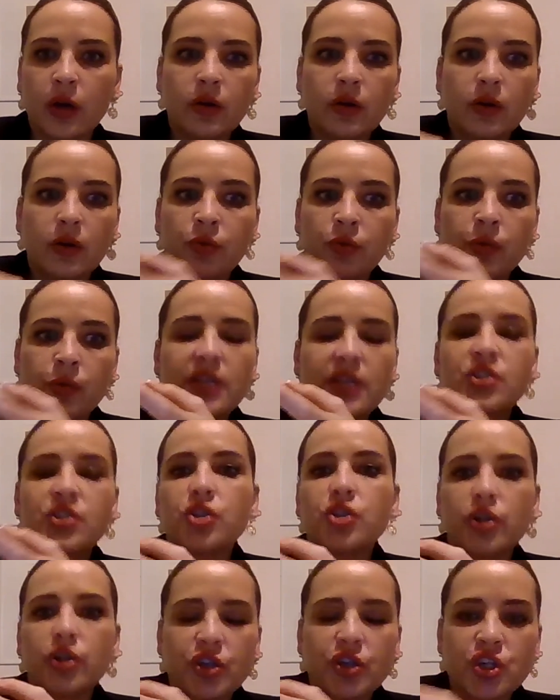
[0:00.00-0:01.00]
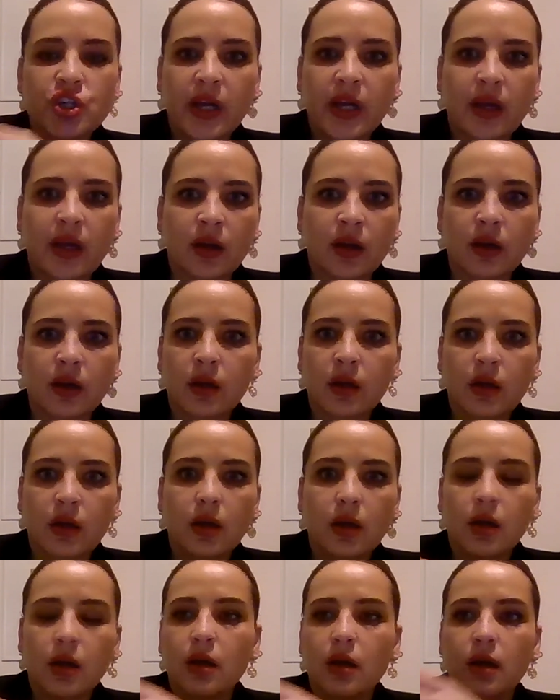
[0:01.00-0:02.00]
researching
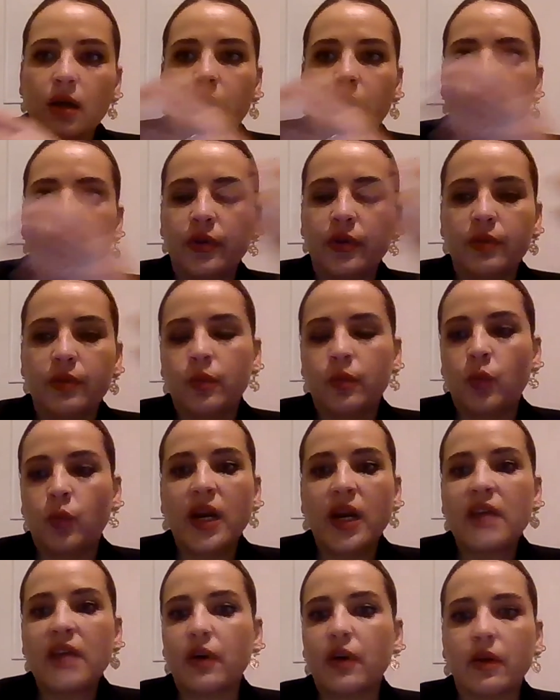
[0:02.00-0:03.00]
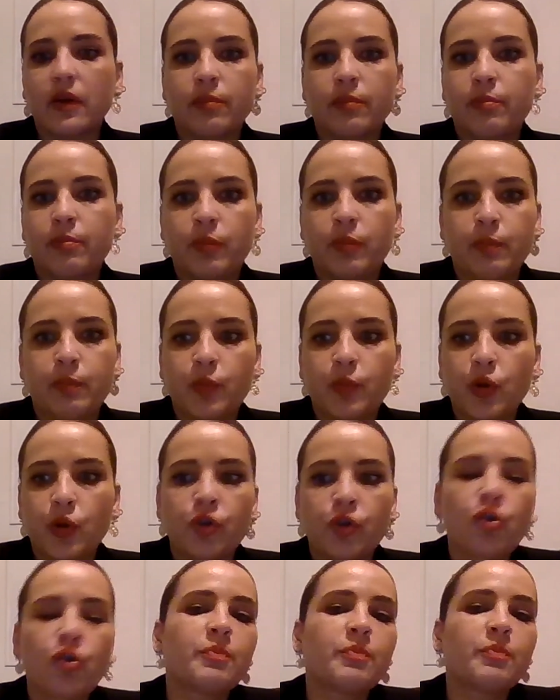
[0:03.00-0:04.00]
whatever
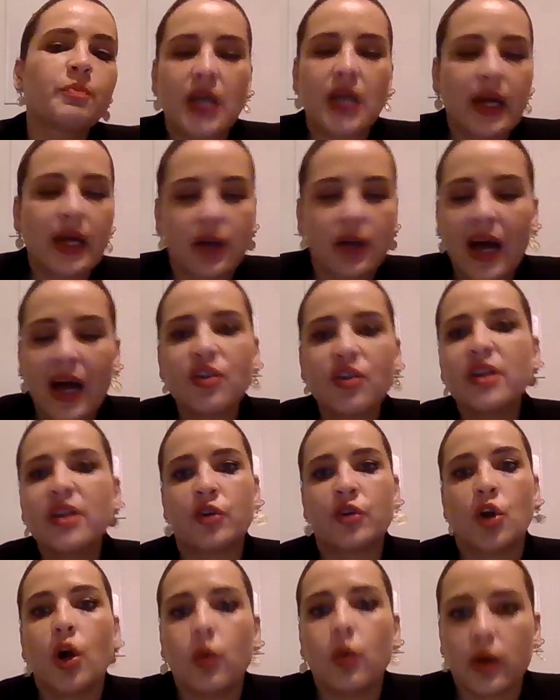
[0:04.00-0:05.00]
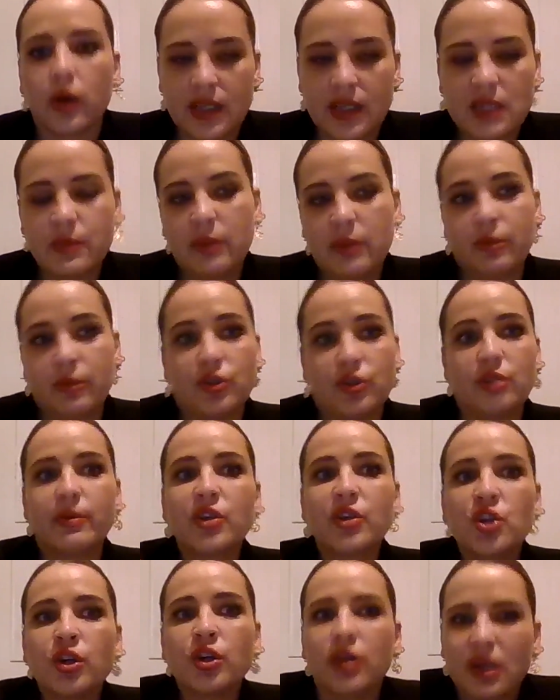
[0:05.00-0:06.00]
crop cycle? I don't even know what these people do, but
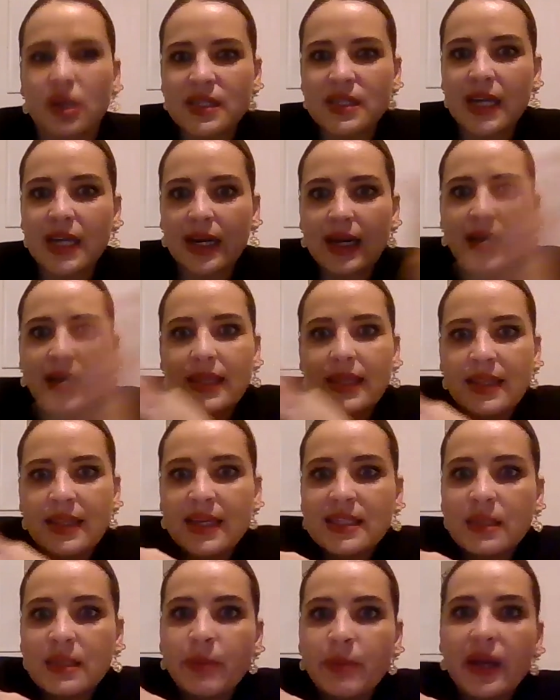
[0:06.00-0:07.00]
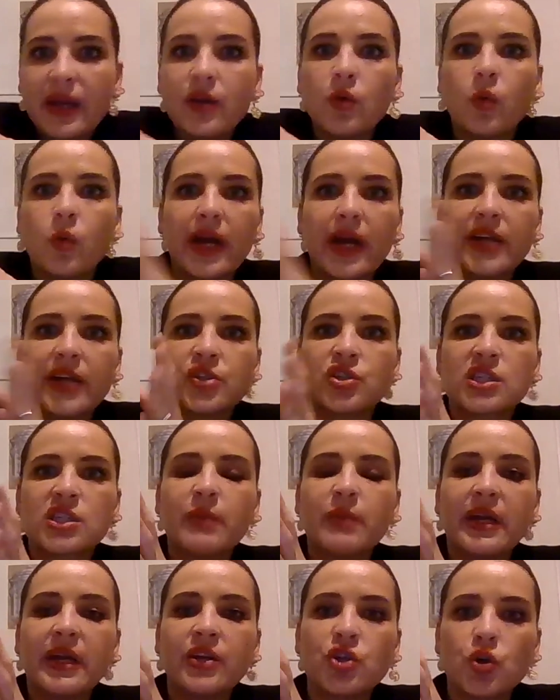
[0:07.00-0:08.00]
you know what I'm saying? Like there's a better way to
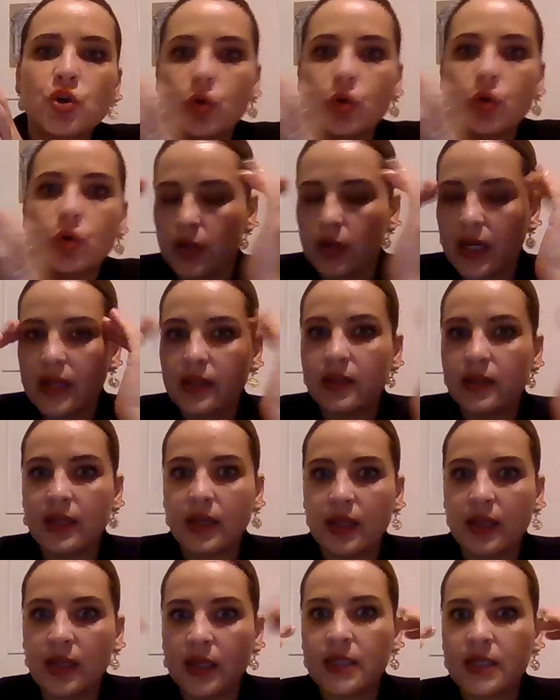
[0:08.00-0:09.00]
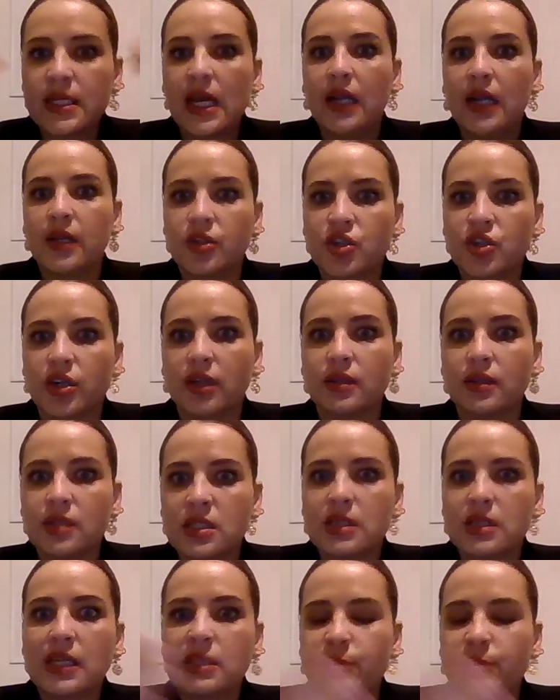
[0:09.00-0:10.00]
spend the intelligence
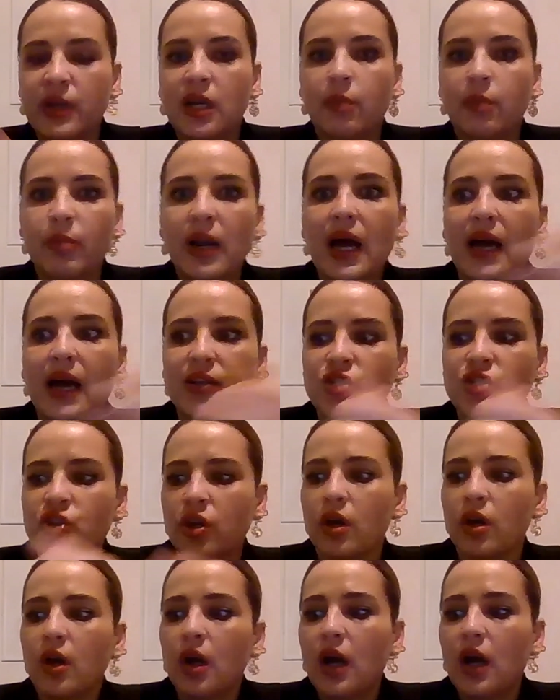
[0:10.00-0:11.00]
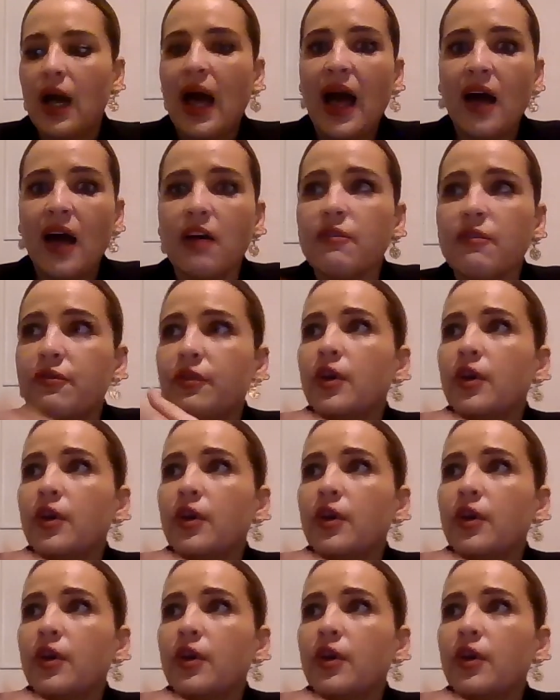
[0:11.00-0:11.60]
that's being applied. So have